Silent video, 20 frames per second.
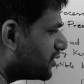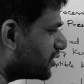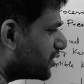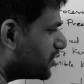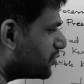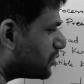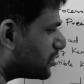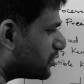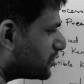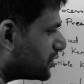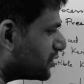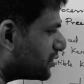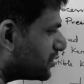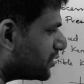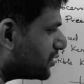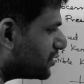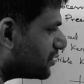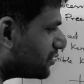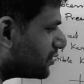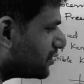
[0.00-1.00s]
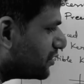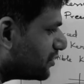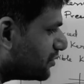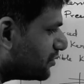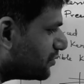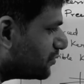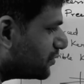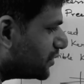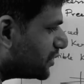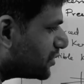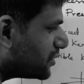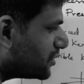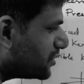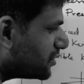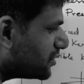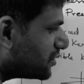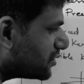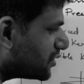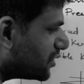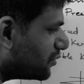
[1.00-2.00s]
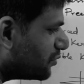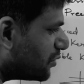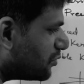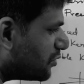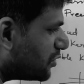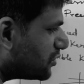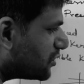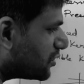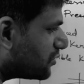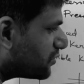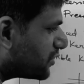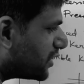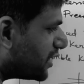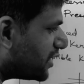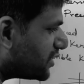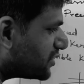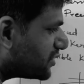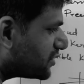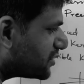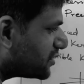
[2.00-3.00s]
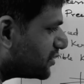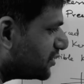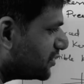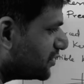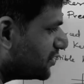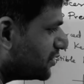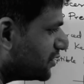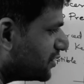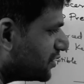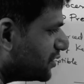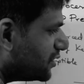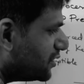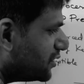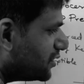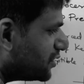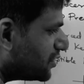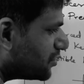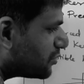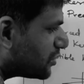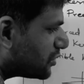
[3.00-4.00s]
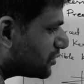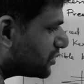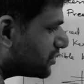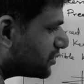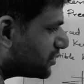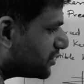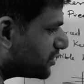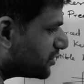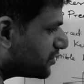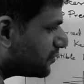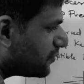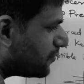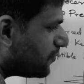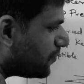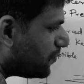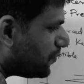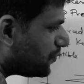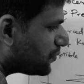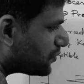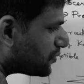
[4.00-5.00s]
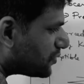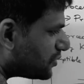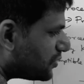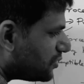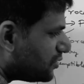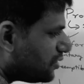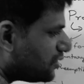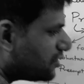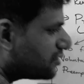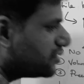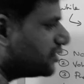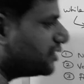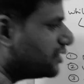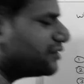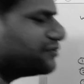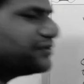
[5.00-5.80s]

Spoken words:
a processor with some amount of cache in the processor. See,